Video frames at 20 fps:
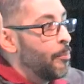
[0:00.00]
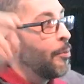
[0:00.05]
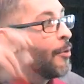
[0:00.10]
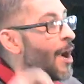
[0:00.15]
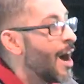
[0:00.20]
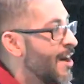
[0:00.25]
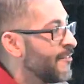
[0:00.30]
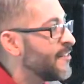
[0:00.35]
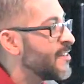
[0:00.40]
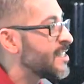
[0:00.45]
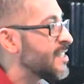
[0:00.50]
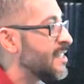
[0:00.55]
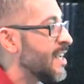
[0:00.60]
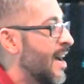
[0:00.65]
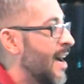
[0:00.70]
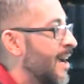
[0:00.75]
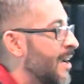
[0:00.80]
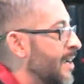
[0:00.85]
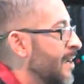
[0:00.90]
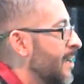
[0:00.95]

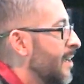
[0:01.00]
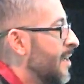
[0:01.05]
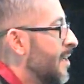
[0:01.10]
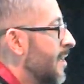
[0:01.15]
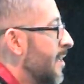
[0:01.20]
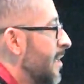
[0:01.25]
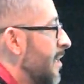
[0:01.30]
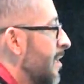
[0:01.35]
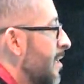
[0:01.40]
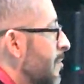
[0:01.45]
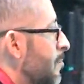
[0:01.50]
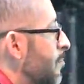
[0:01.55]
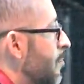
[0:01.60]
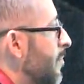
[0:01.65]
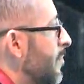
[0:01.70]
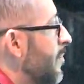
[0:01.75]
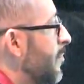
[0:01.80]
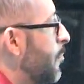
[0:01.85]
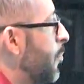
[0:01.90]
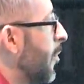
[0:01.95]
prophesy
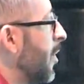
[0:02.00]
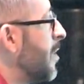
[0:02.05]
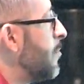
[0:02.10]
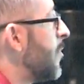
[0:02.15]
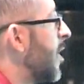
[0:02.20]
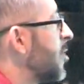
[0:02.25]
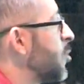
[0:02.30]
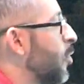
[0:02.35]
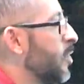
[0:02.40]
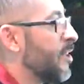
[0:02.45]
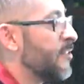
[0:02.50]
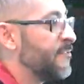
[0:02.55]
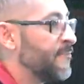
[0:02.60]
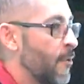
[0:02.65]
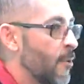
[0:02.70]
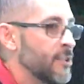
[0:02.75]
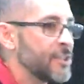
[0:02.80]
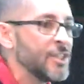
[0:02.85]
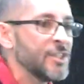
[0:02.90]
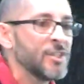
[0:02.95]
pretty much with a
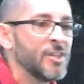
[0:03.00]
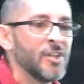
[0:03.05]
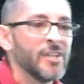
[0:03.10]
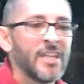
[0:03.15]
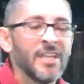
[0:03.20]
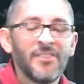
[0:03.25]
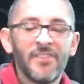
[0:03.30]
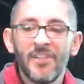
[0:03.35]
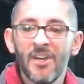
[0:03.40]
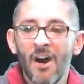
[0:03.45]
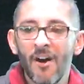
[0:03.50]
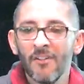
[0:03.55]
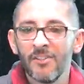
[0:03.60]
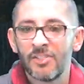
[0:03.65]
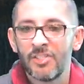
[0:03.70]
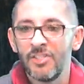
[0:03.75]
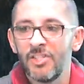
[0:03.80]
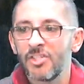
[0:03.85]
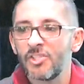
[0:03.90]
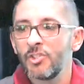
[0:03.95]
fortune cookie
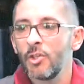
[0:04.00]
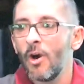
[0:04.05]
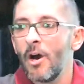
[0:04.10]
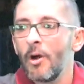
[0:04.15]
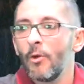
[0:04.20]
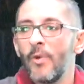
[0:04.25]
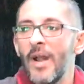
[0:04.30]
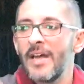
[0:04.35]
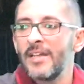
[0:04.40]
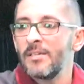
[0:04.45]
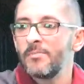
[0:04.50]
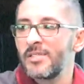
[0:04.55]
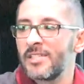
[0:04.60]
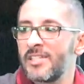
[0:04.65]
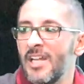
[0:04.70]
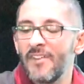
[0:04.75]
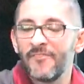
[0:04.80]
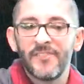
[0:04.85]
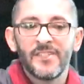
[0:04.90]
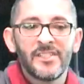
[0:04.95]
theology. You just throw out random
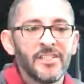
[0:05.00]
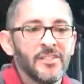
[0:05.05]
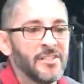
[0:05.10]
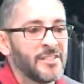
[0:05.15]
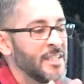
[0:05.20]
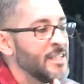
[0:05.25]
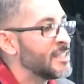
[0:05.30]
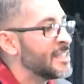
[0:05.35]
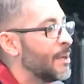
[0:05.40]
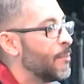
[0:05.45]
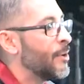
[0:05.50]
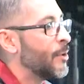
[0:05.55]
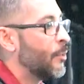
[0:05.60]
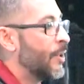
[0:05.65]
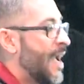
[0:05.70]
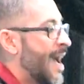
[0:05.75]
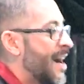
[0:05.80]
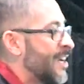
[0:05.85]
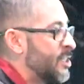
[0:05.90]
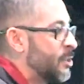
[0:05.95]
stuff until you see someone
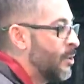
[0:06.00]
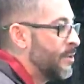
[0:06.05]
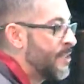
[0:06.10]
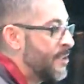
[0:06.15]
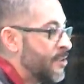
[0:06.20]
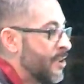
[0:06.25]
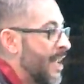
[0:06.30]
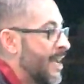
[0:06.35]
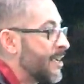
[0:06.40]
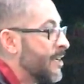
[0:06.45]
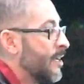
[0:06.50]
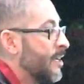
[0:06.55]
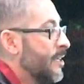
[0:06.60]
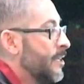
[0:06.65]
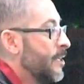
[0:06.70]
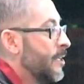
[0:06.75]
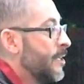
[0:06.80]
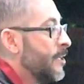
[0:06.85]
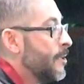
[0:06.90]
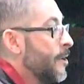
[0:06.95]
react to it, and then you're like,
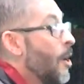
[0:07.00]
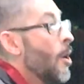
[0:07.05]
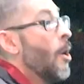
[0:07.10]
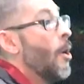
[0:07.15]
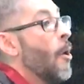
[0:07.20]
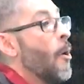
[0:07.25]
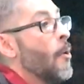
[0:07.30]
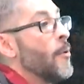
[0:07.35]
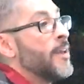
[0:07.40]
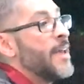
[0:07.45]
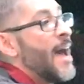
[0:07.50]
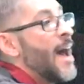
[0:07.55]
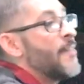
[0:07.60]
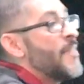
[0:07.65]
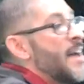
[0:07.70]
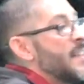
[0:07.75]
oh yeah,